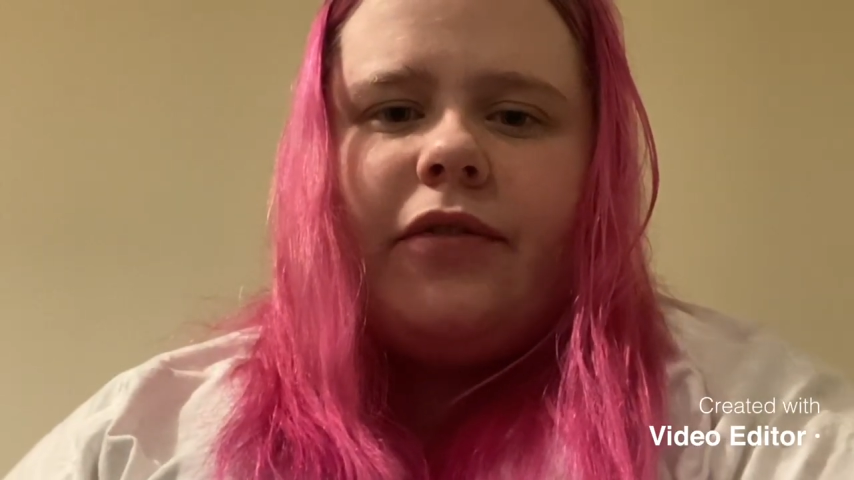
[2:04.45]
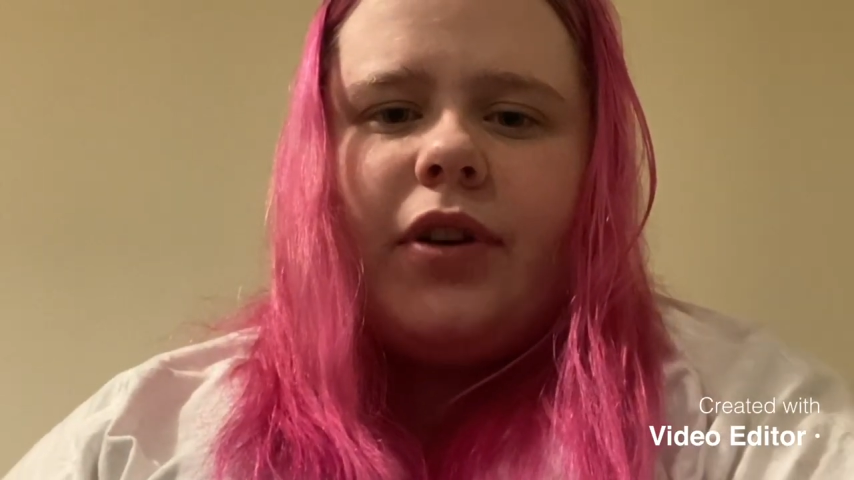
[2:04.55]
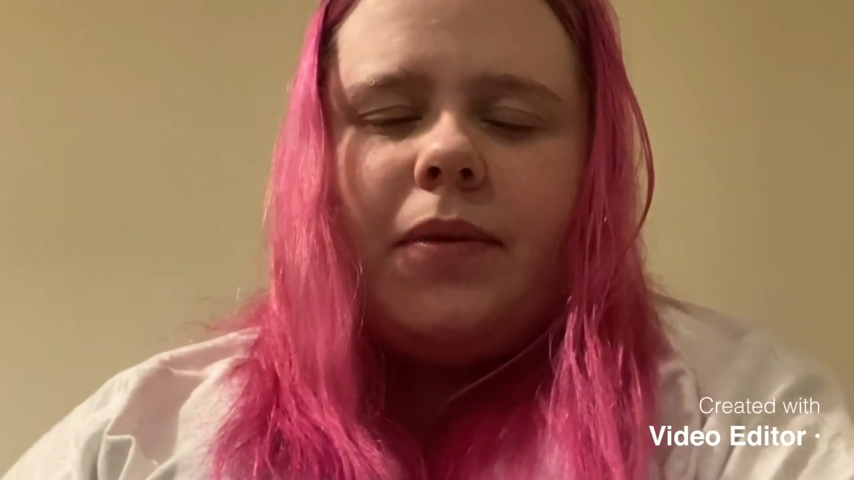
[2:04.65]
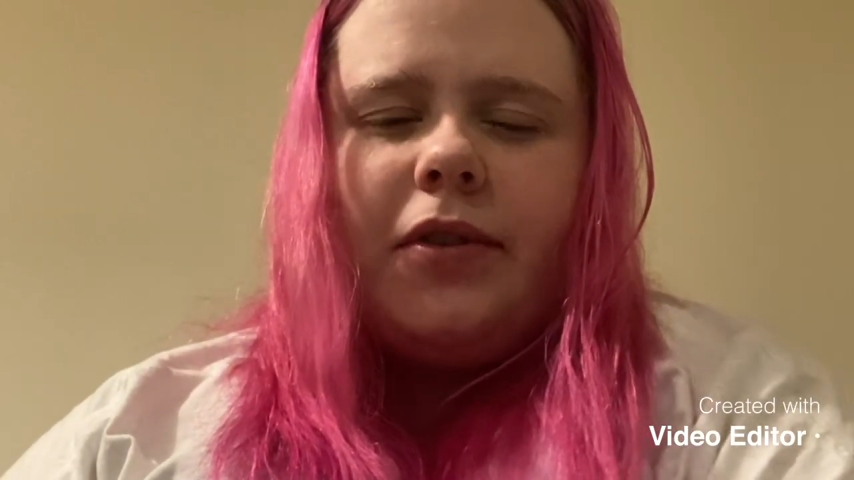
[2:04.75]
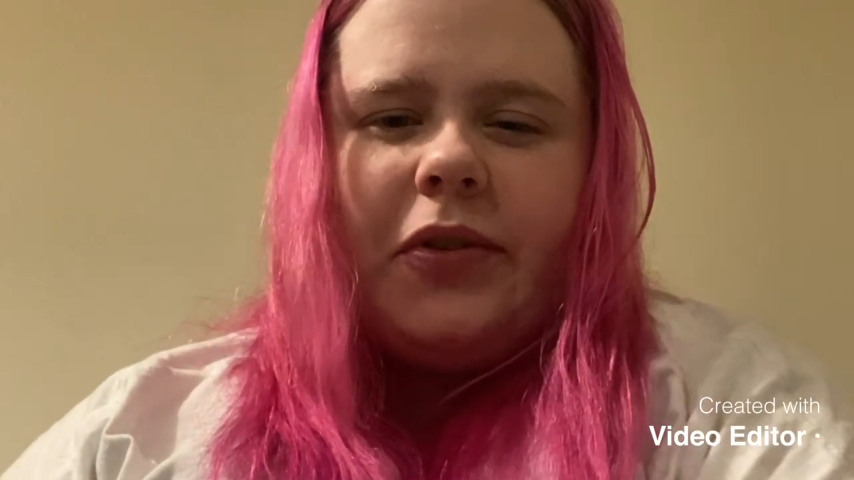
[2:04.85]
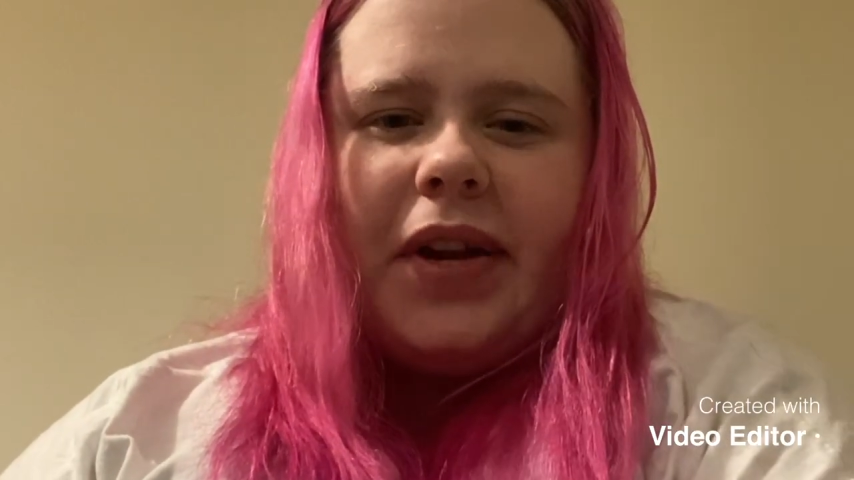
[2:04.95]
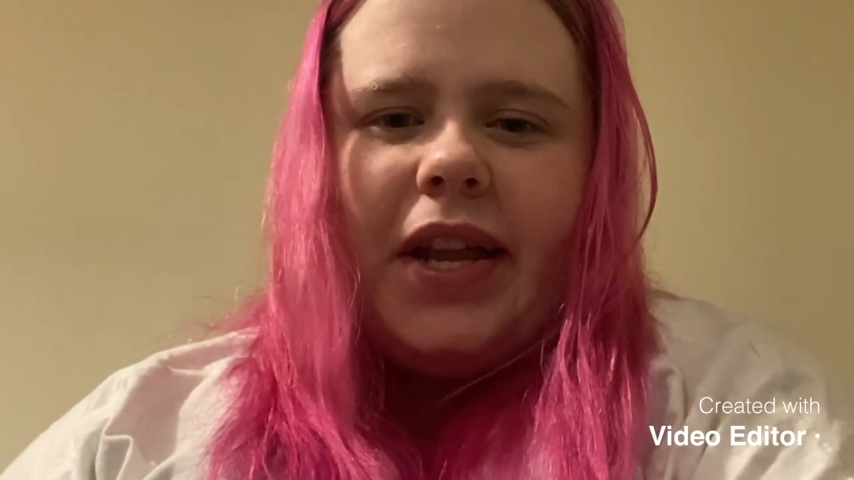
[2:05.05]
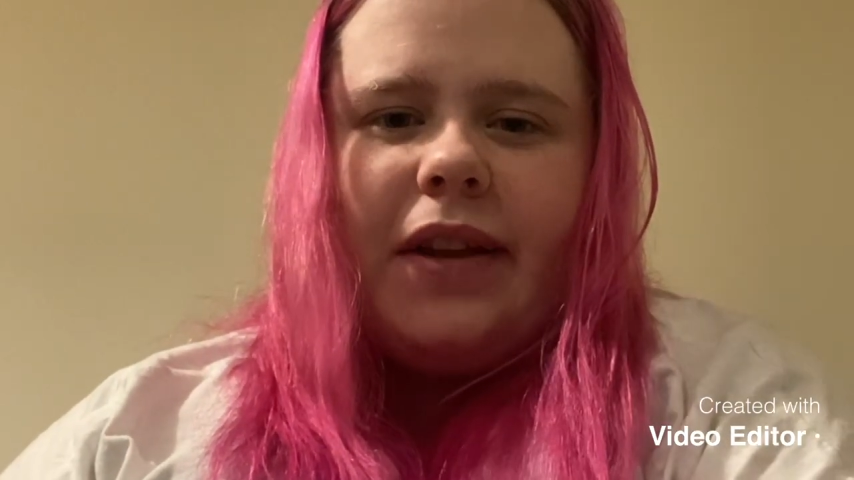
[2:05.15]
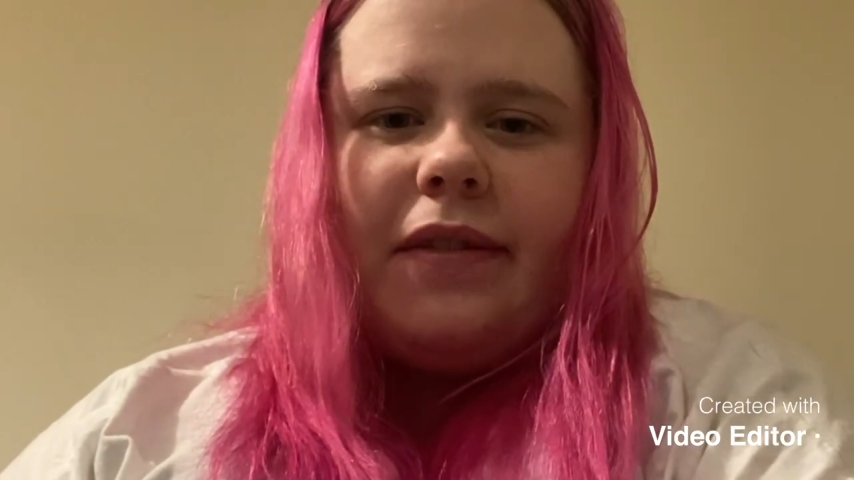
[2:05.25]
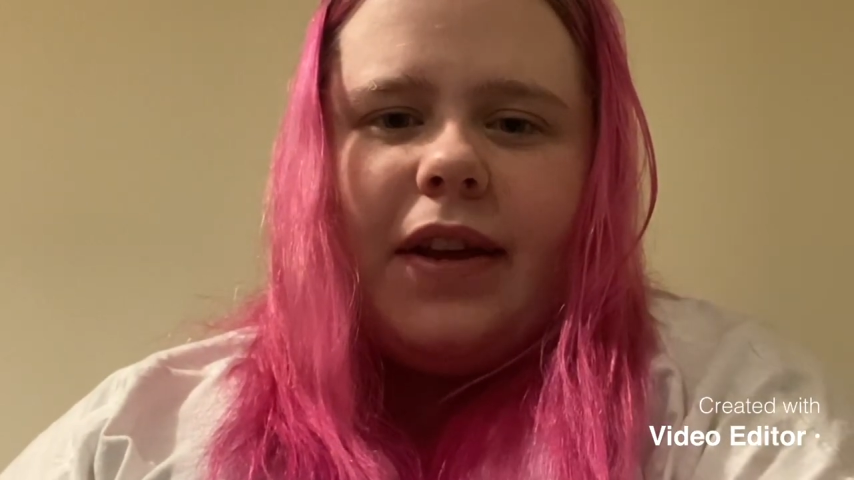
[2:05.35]
for up to
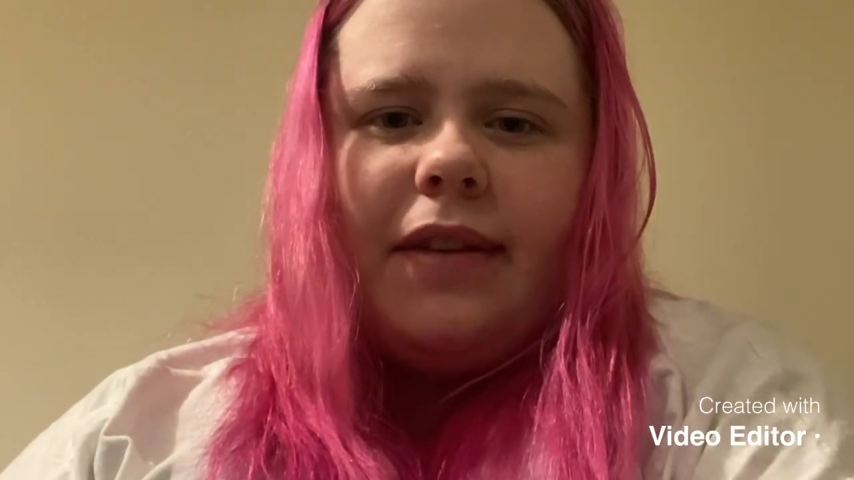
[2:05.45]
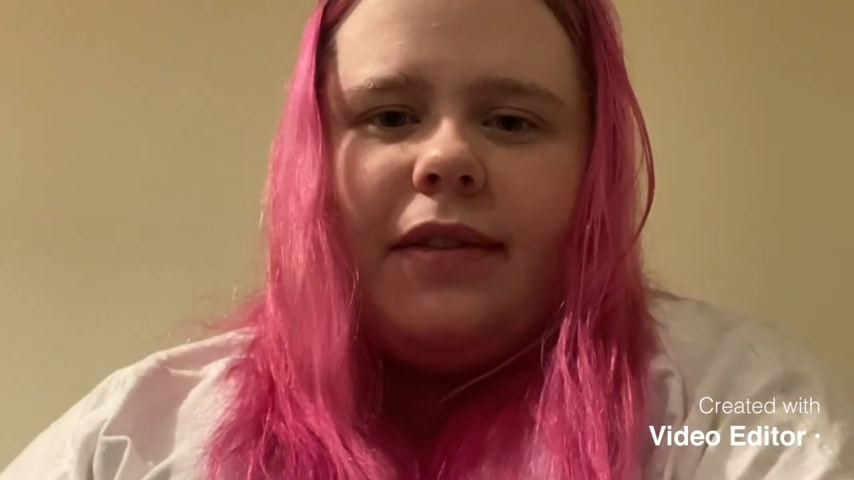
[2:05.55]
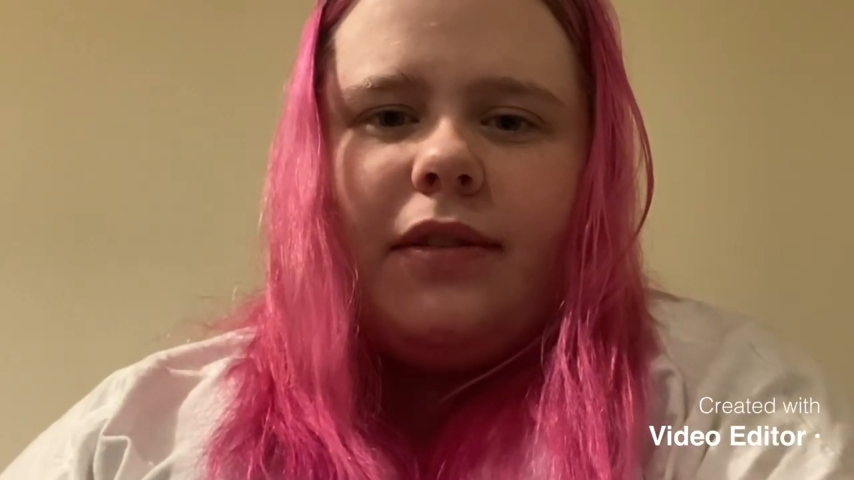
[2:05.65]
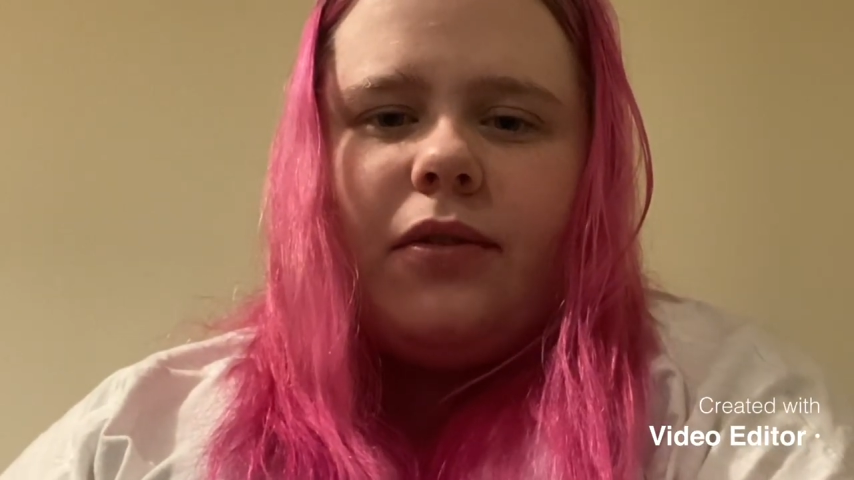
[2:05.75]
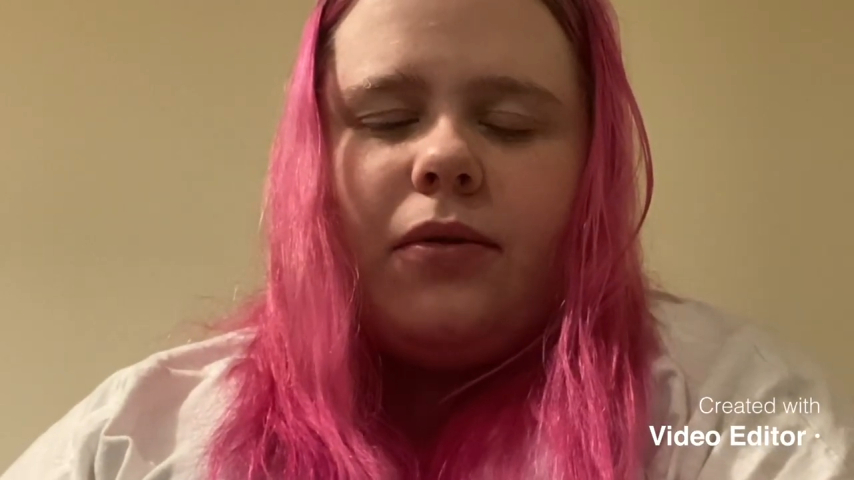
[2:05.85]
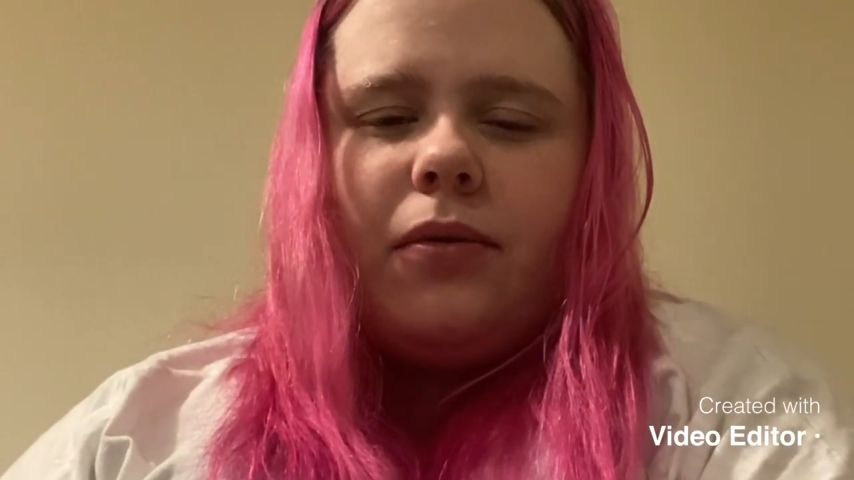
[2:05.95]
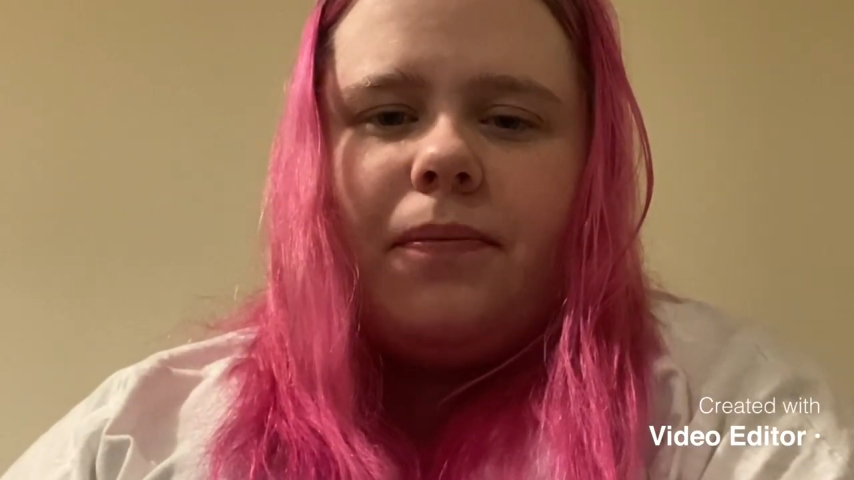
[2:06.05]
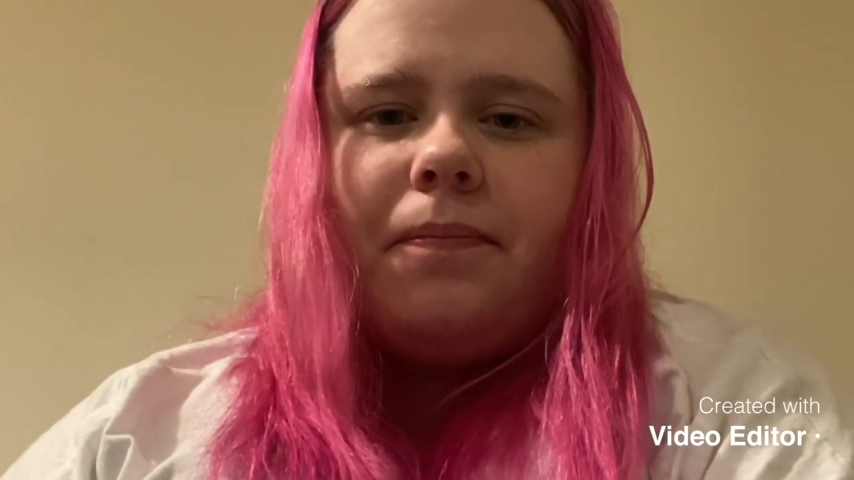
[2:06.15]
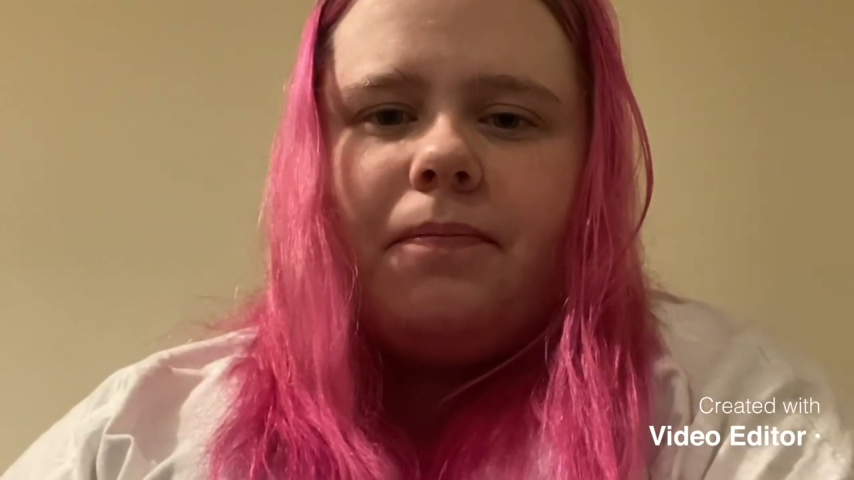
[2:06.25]
28 days, so